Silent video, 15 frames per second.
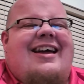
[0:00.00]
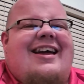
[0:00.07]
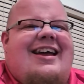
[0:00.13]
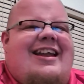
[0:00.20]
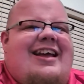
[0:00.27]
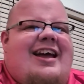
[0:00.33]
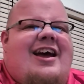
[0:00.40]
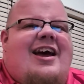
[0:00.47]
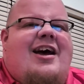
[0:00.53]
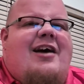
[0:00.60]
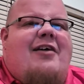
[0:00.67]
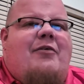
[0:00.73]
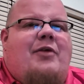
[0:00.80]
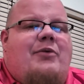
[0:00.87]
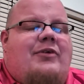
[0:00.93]
and
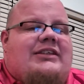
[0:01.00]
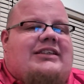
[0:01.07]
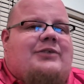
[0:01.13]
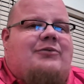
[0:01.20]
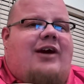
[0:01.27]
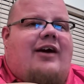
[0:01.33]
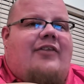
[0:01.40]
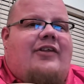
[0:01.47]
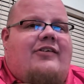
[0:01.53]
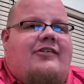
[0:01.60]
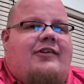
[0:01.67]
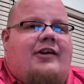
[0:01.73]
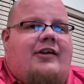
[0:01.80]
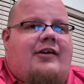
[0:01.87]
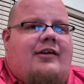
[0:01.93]
every once in a while the G.